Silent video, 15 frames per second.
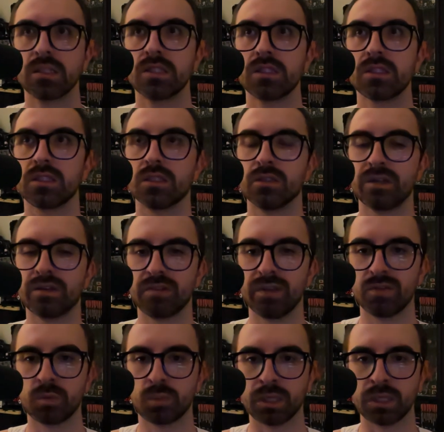still have left
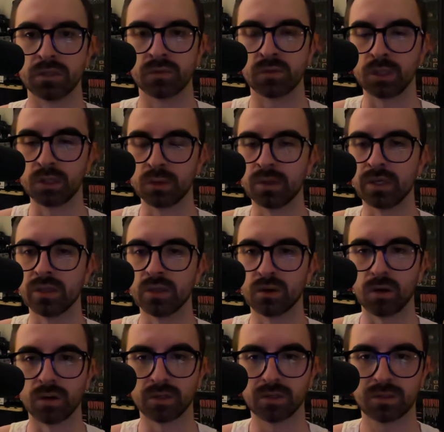space for you in their
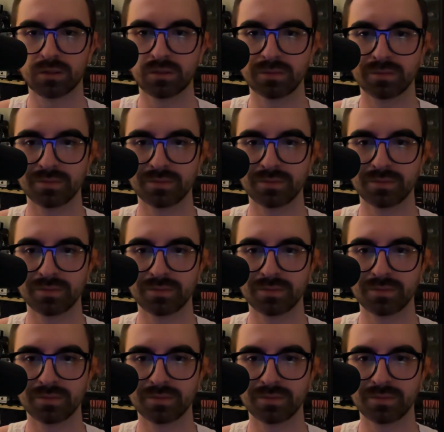hearts.